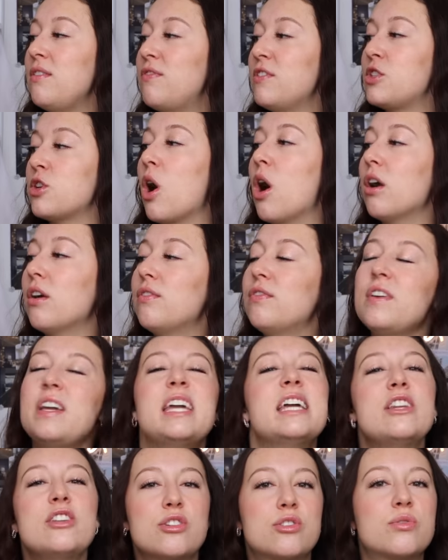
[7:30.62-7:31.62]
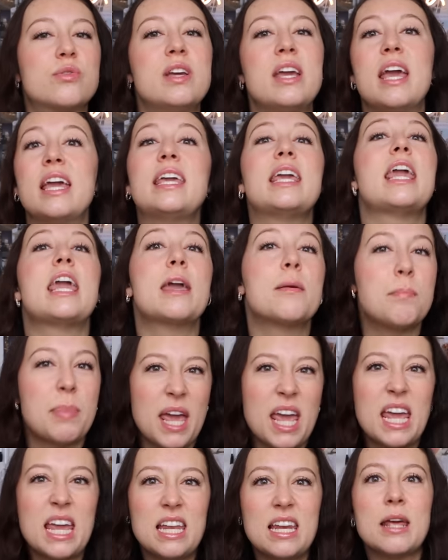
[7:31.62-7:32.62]
photography industry and
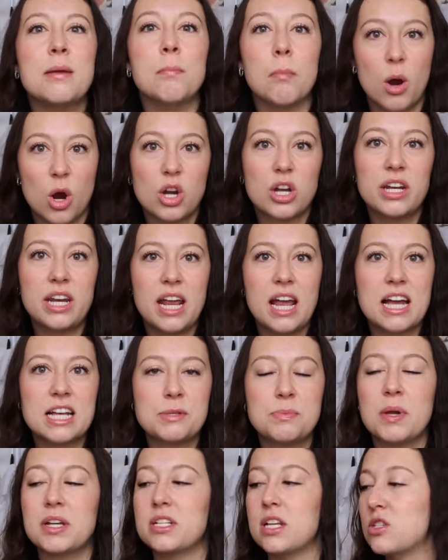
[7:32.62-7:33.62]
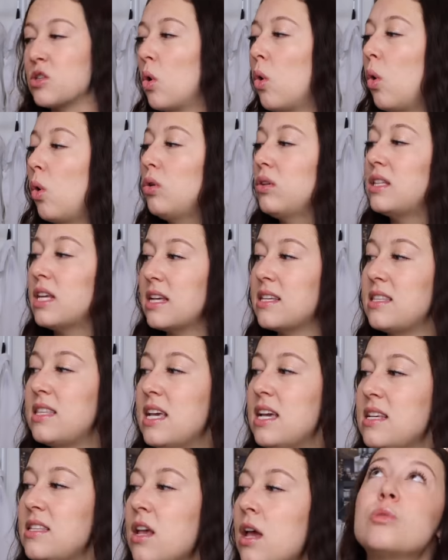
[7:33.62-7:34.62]
campaign and marketing aspect as a whole does
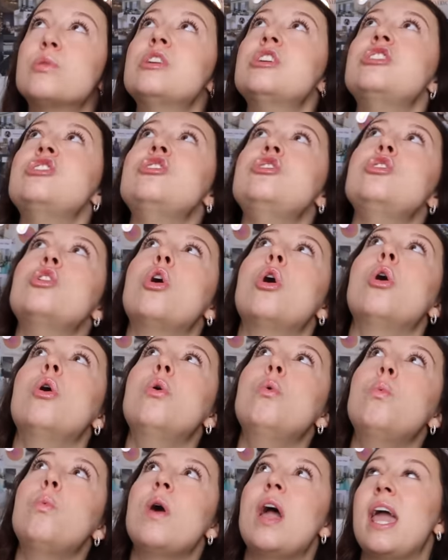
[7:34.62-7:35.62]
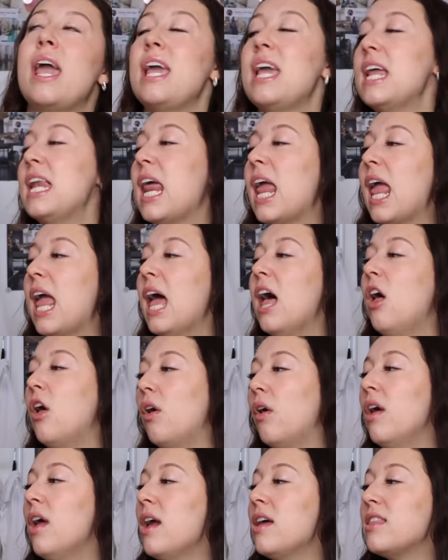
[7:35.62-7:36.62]
this. There is no way in
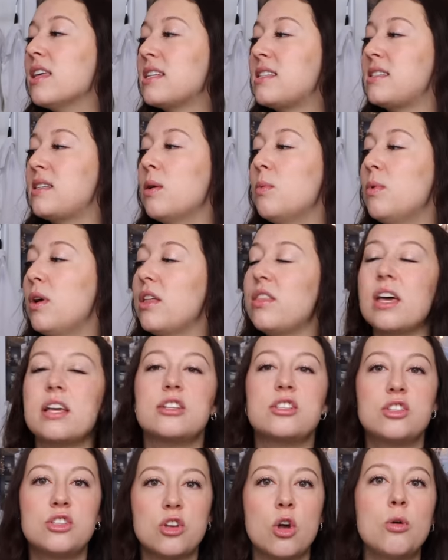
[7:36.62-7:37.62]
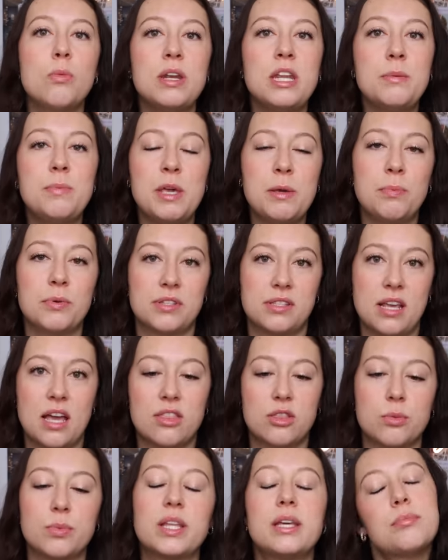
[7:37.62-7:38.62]
hell that so many people
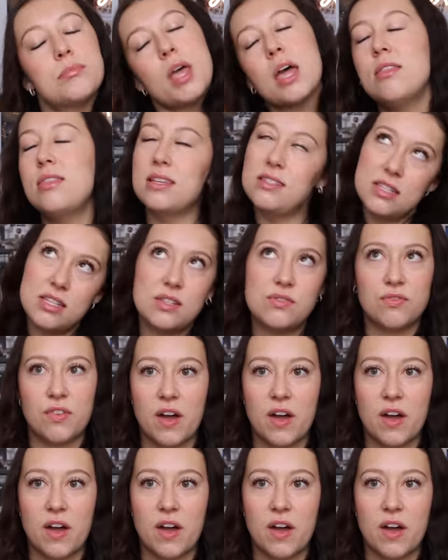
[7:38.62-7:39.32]
sat there and were like, this is